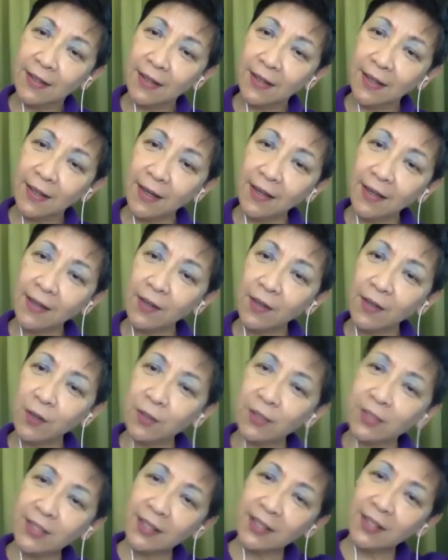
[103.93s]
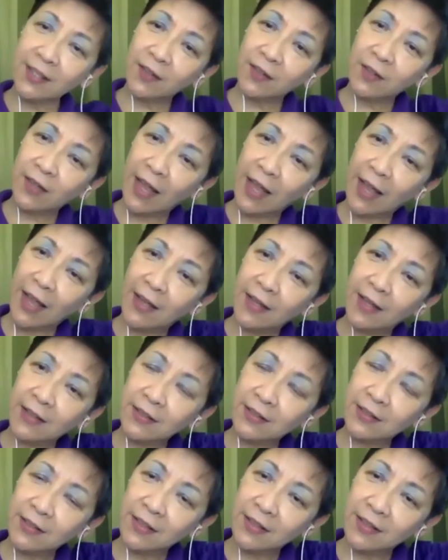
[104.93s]
and using your
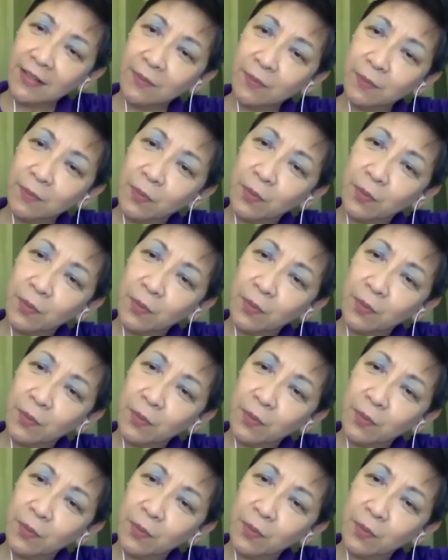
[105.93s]
hand and